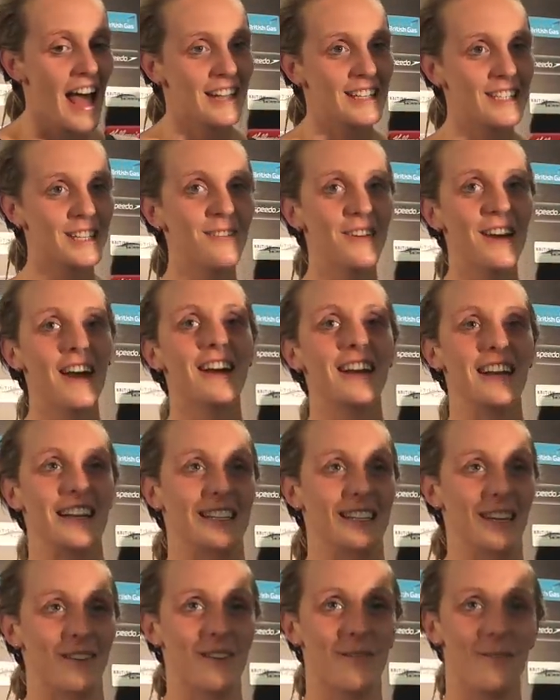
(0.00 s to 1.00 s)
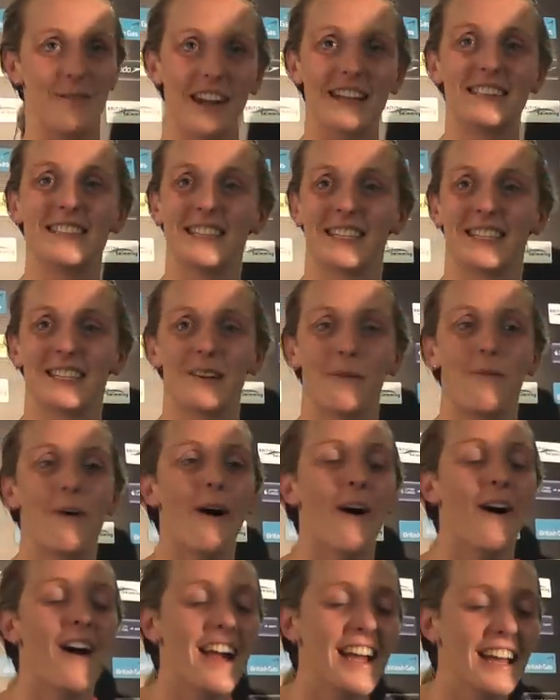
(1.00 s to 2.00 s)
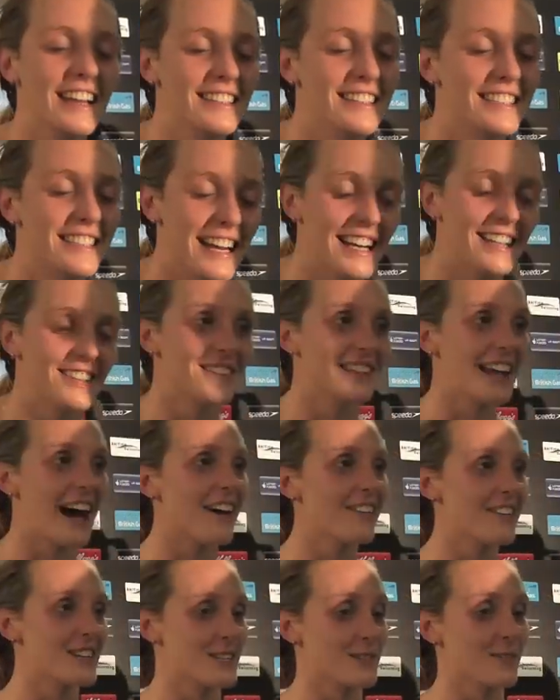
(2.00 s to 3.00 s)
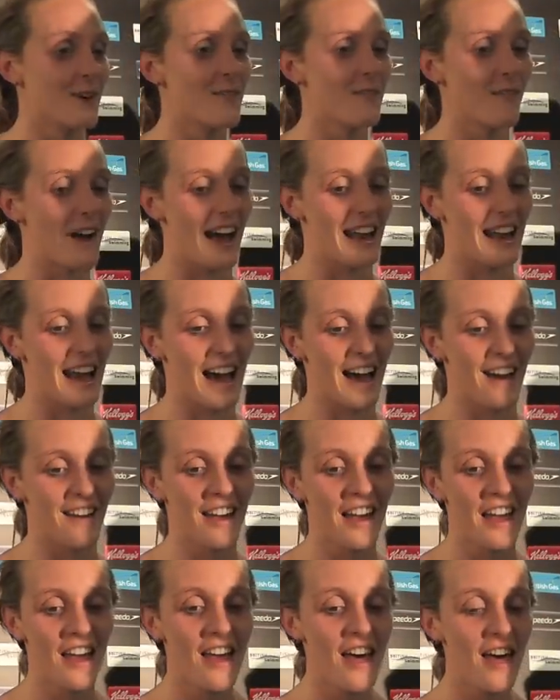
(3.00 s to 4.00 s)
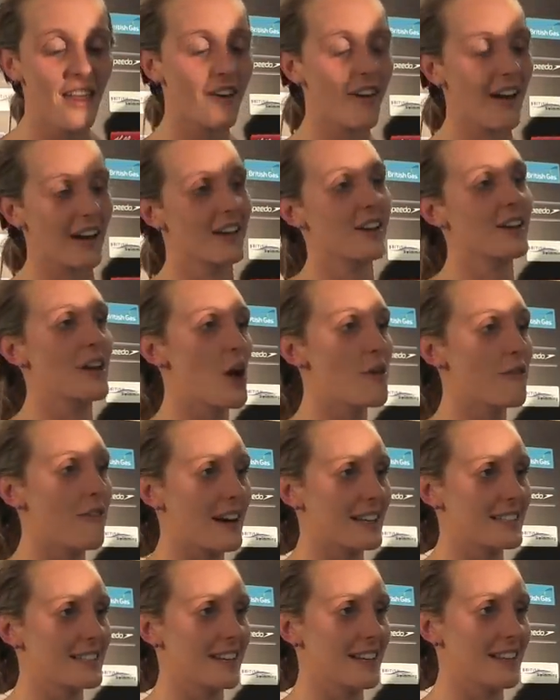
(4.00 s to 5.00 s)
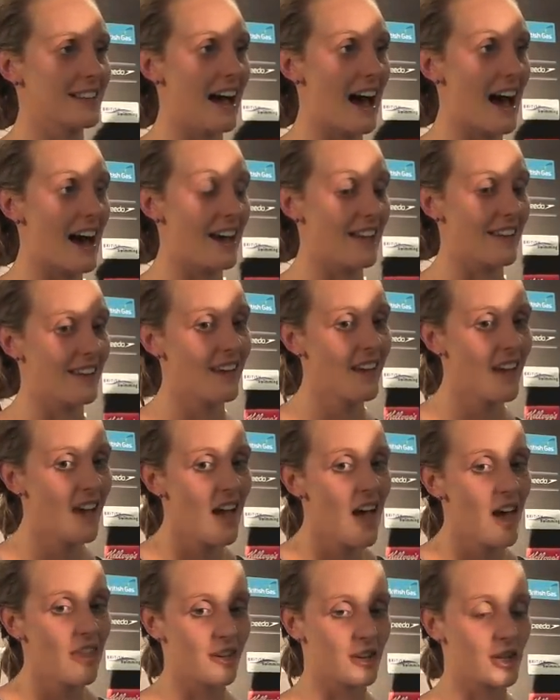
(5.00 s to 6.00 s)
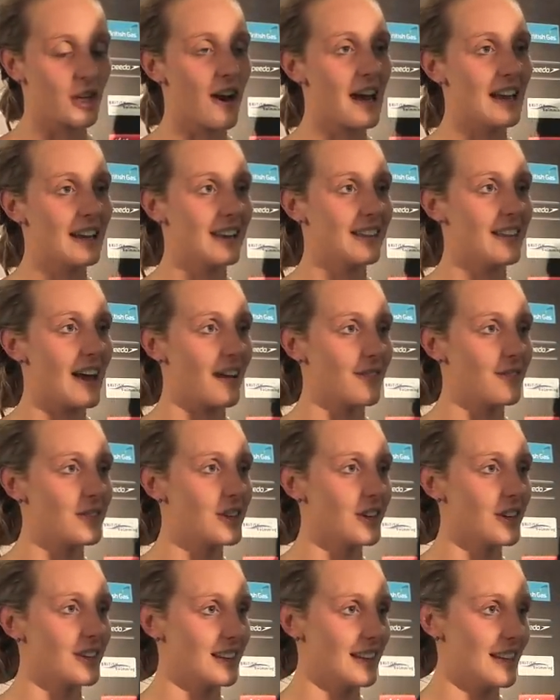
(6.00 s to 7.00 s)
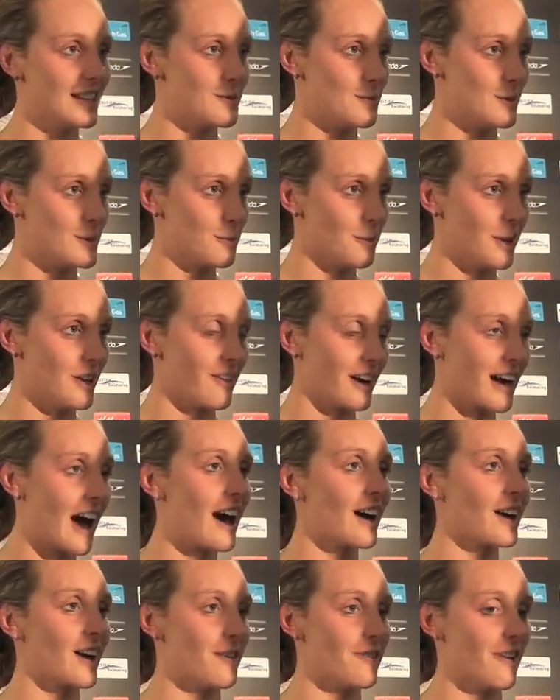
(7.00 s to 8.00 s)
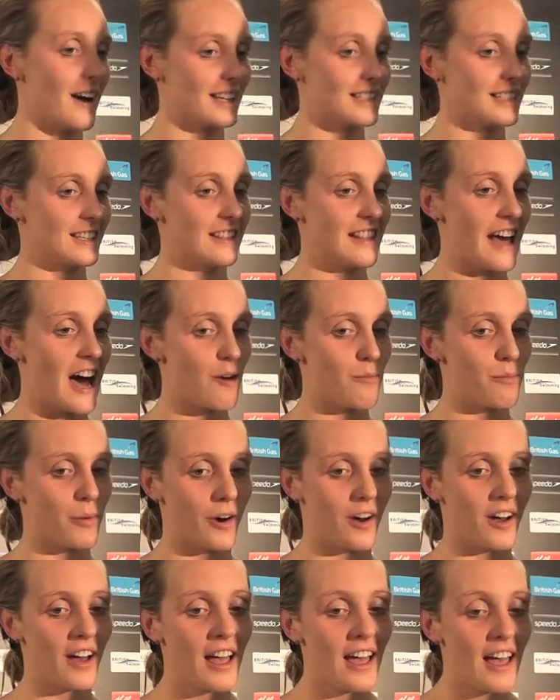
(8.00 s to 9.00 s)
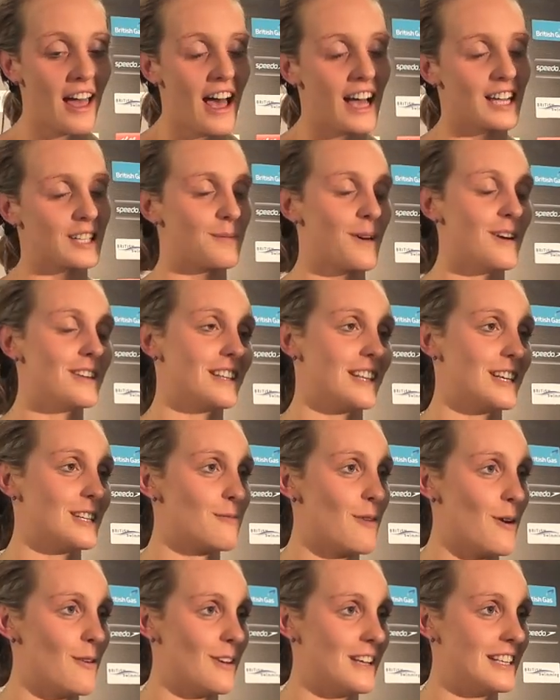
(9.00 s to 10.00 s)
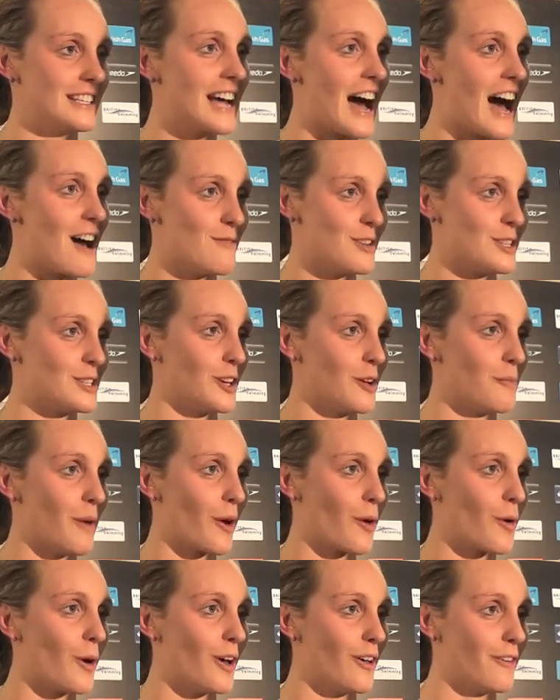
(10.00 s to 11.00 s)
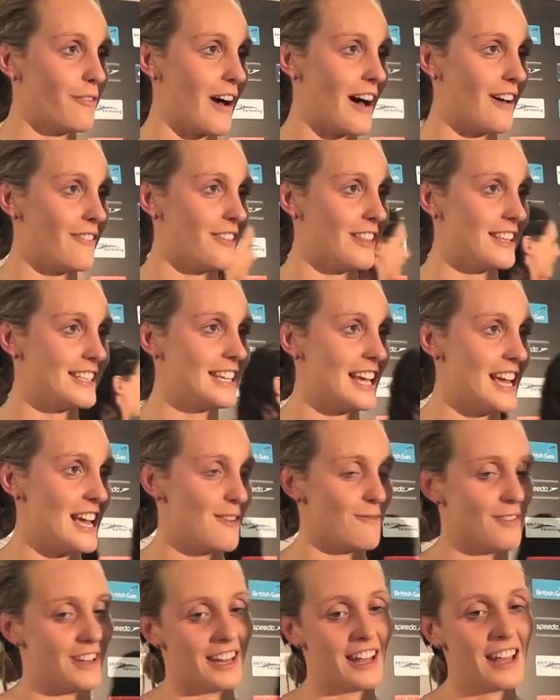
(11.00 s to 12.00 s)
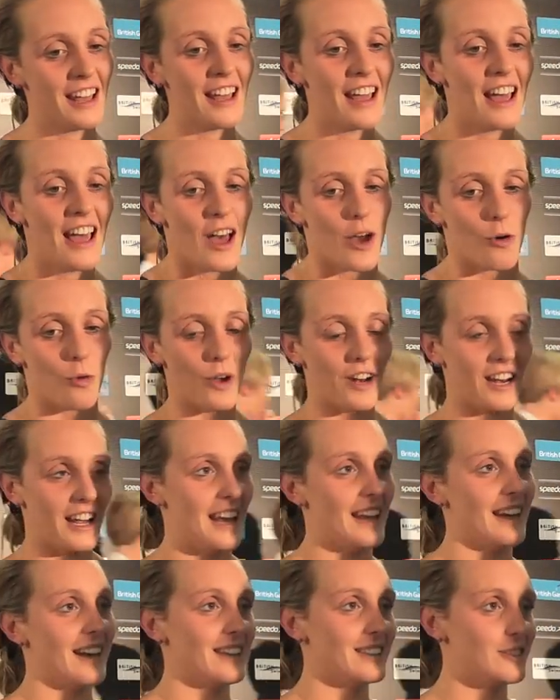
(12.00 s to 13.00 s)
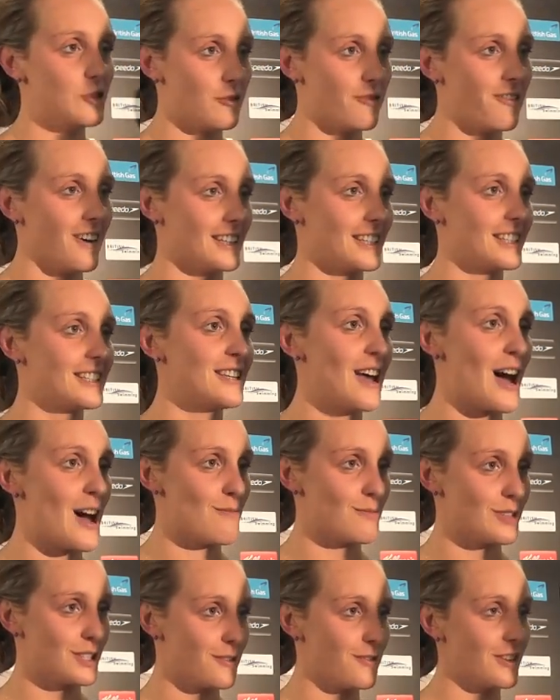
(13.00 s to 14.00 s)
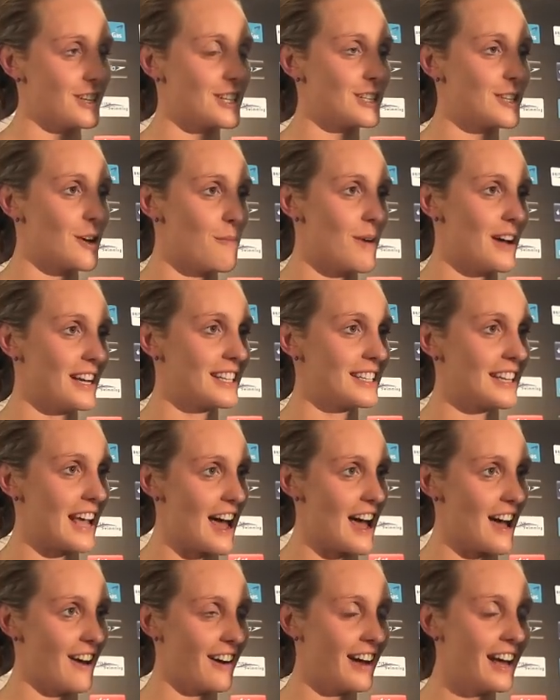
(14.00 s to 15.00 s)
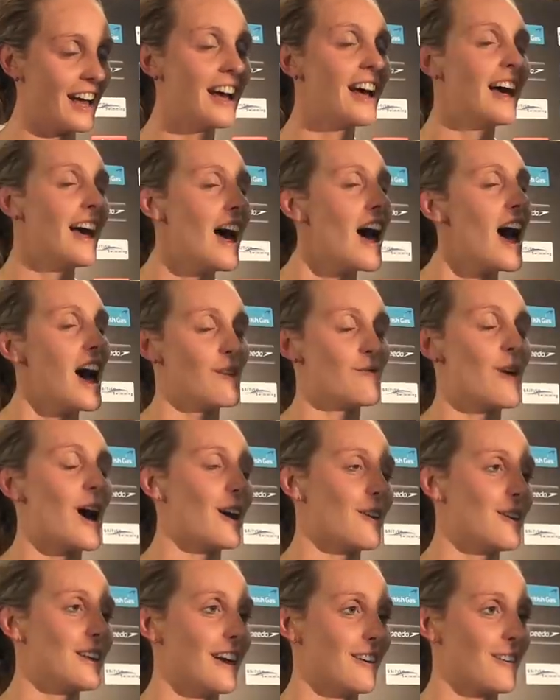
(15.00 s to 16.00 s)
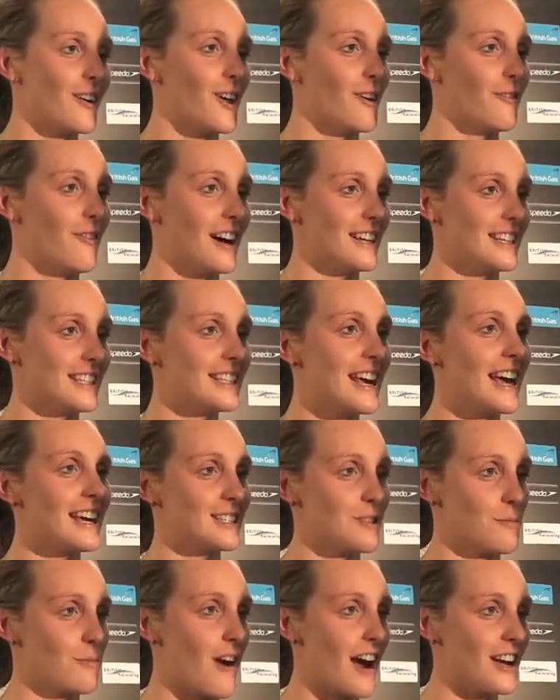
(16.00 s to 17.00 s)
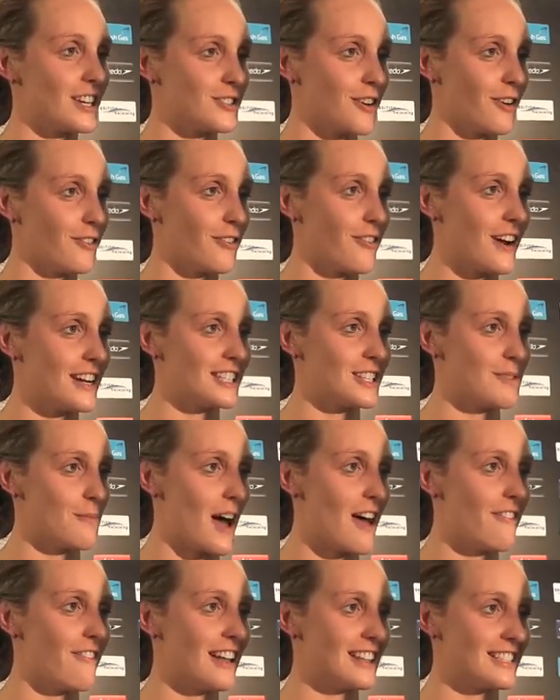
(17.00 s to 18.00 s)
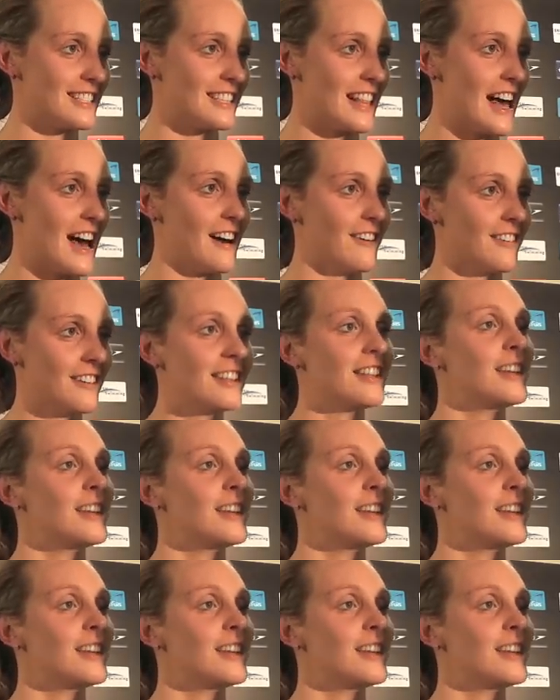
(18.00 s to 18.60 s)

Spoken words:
To be honest, I'm a bit disappointed with how the swim went. I thought I could go faster than that, and the training that I've done leads me to believe I can go faster than that, but I suppose at this moment in time it's all about qualifying for the team and winning and doing faster times just for the summer, so I'm happy that I qualified. It takes the pressure off the rest of my events now.